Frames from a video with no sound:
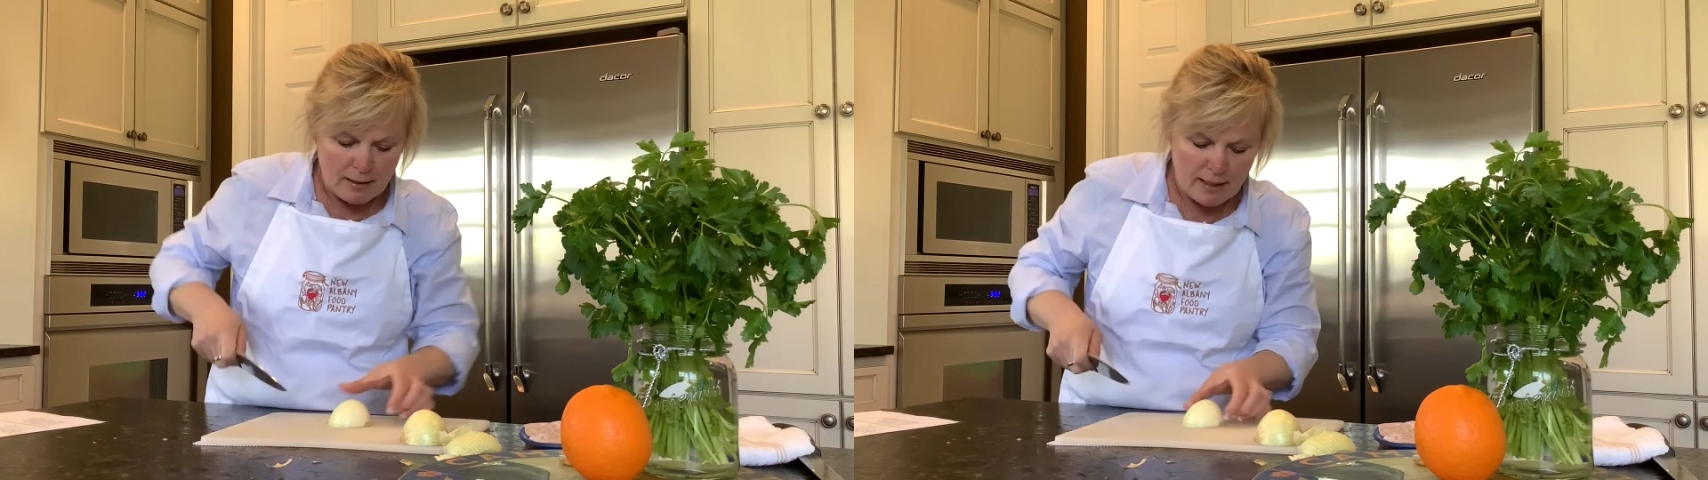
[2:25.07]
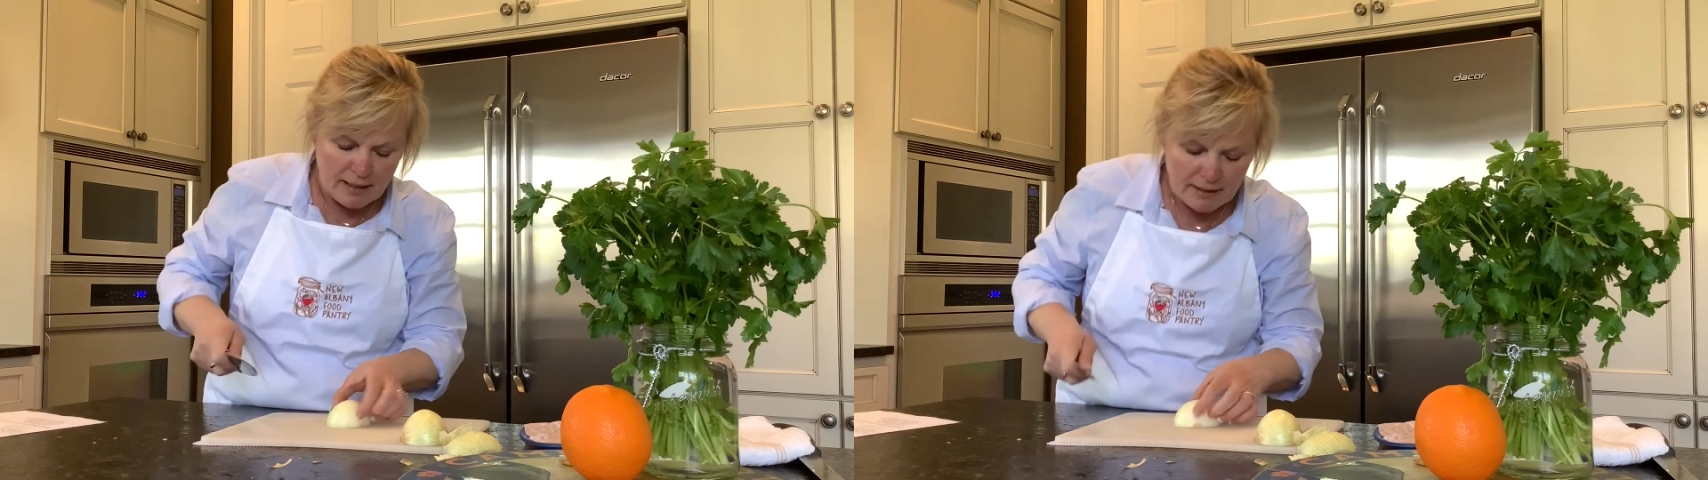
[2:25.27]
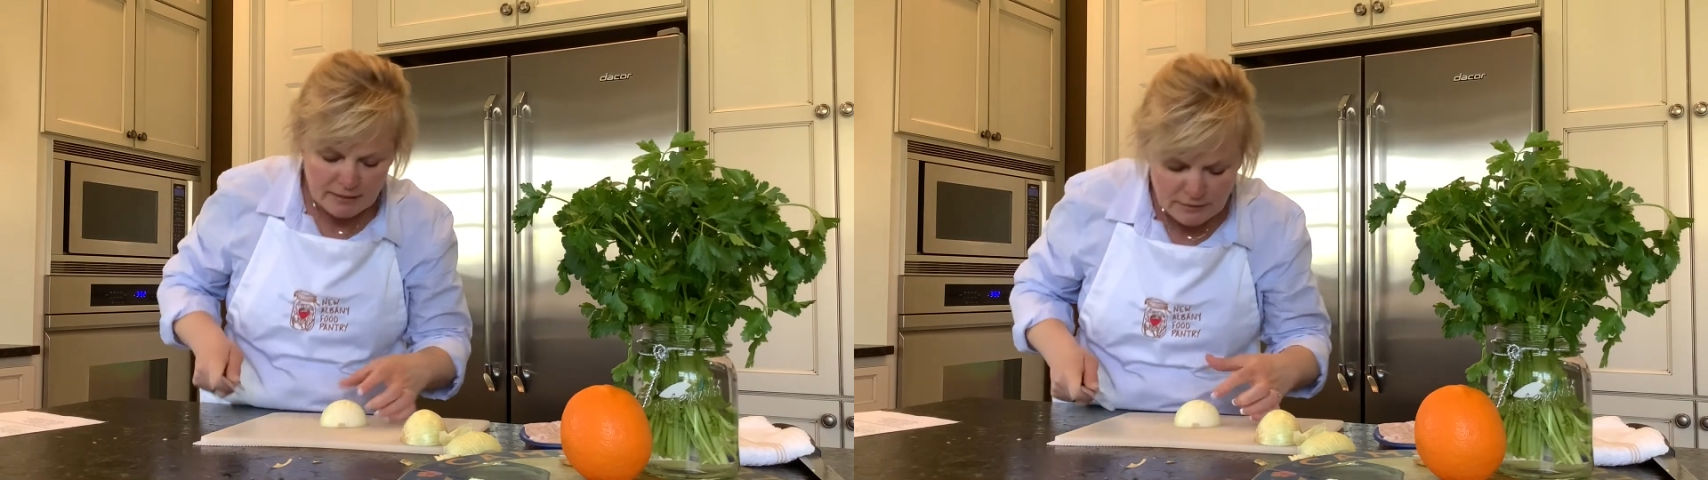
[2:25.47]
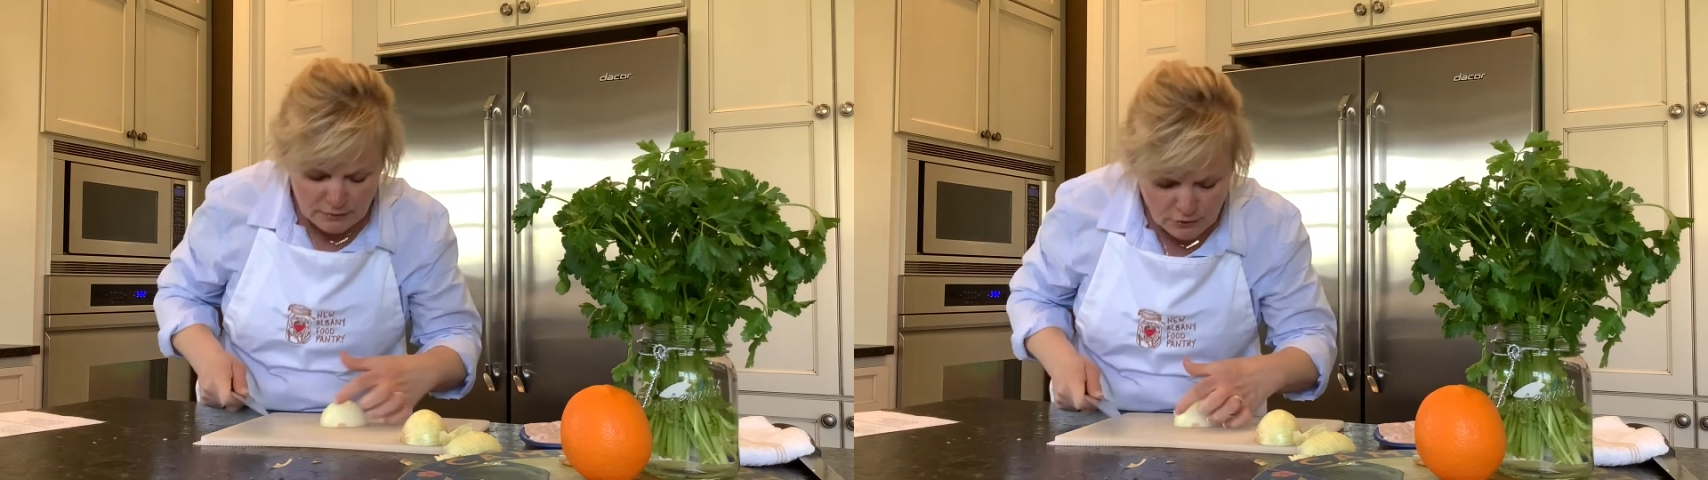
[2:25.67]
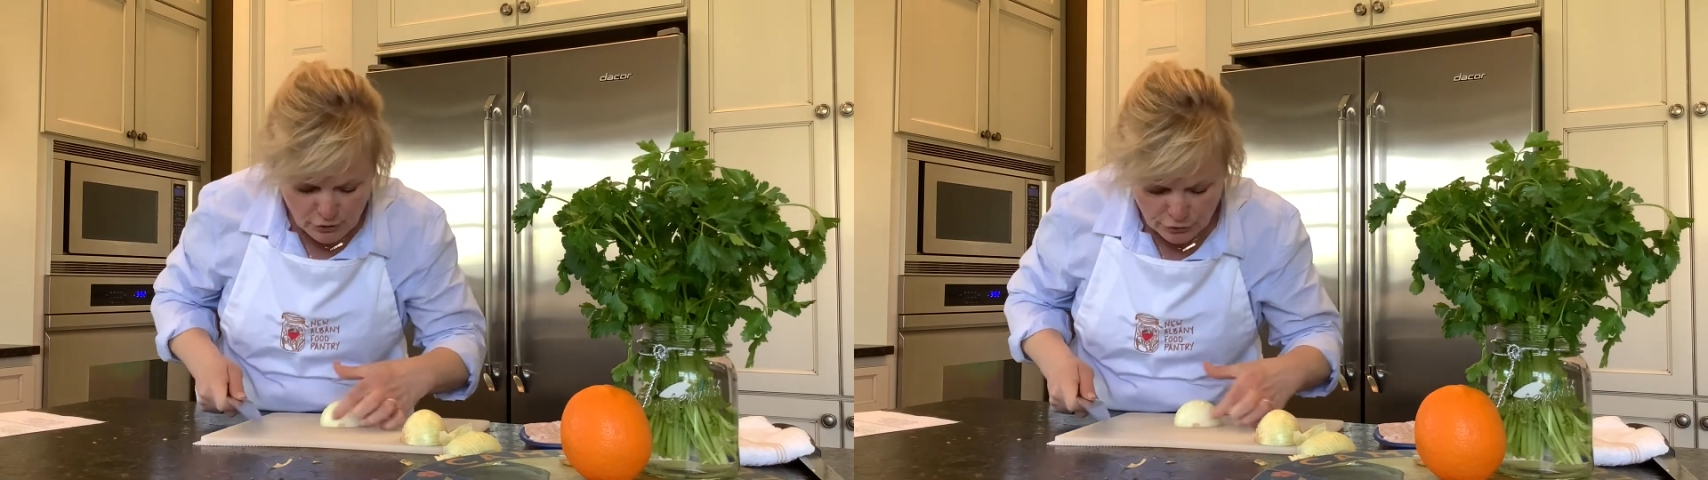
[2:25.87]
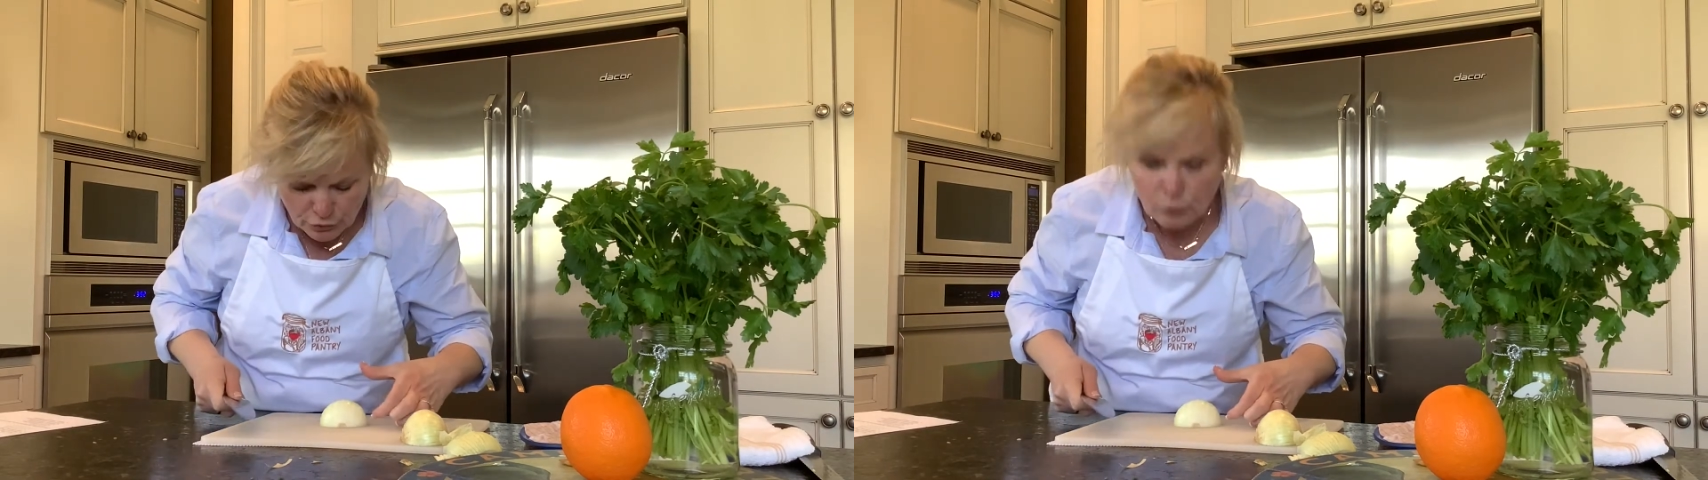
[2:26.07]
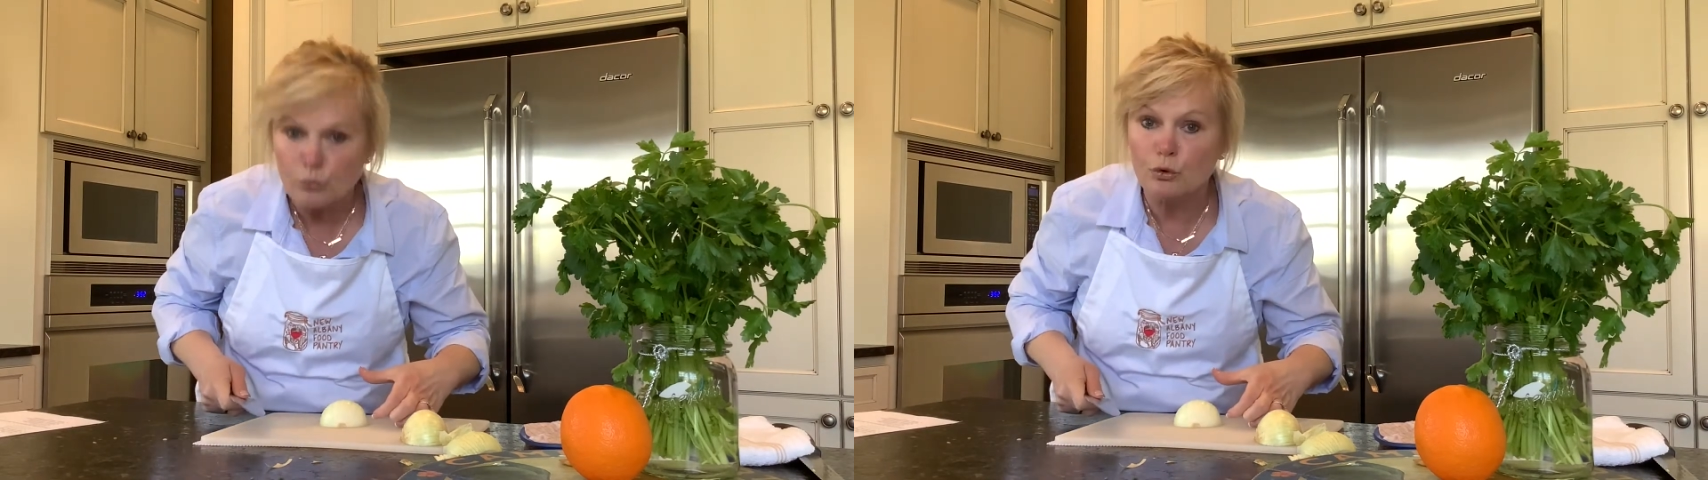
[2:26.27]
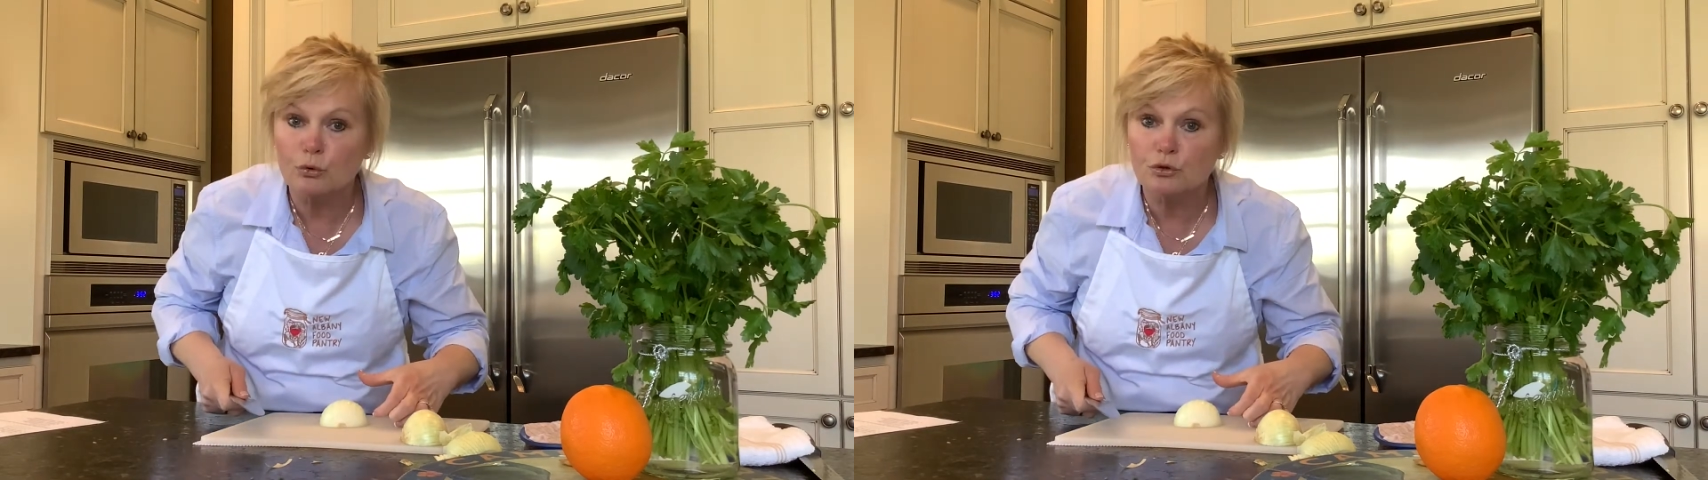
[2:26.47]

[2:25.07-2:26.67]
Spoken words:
And I didn't cut through